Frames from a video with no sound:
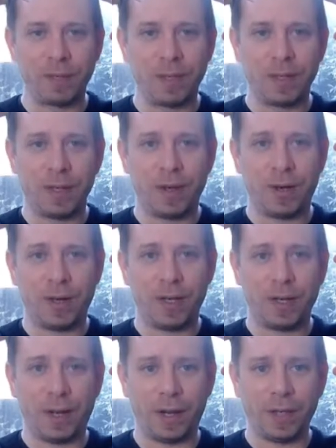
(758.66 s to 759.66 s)
Your
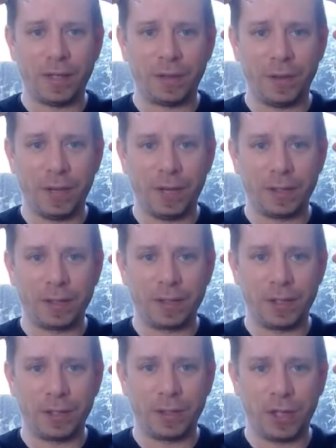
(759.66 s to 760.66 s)
height of your head
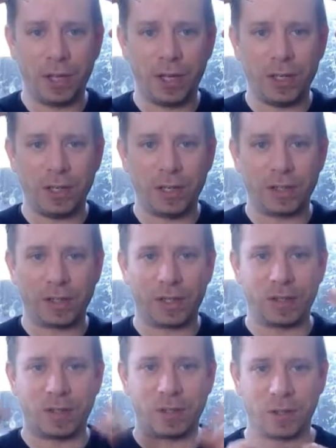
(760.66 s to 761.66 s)
still changes
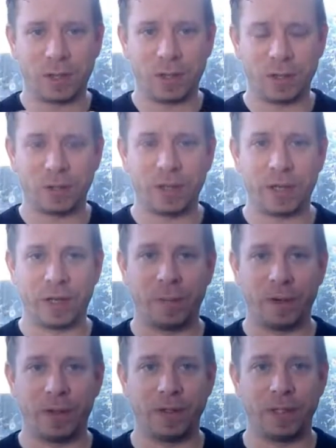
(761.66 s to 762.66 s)
as you tuck your
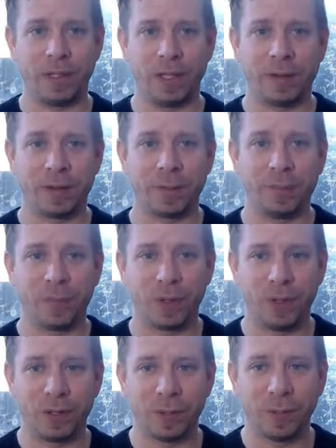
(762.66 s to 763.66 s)
tailbone underneath.
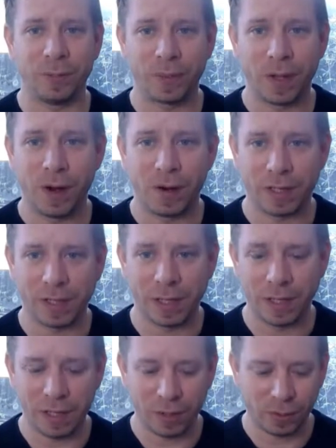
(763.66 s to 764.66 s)
Good. All right,
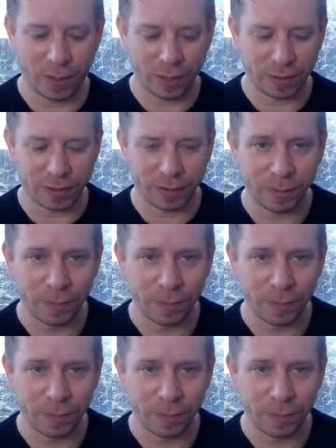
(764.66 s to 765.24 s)
take a little rest.